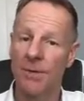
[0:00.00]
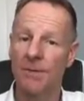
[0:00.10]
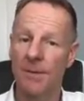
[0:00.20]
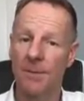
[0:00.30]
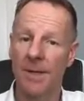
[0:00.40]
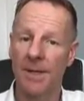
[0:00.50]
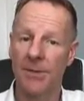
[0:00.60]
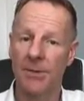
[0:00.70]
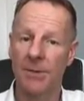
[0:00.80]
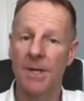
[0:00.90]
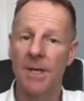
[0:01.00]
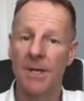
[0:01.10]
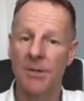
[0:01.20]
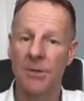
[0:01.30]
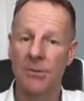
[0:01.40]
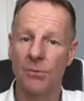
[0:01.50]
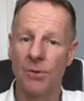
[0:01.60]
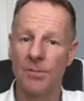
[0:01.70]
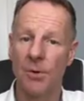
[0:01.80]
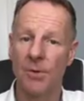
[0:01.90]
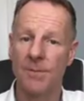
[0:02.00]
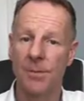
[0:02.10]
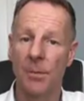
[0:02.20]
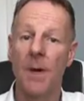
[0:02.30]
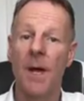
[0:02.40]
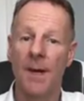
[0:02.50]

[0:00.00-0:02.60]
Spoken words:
defibrillation as soon as possible,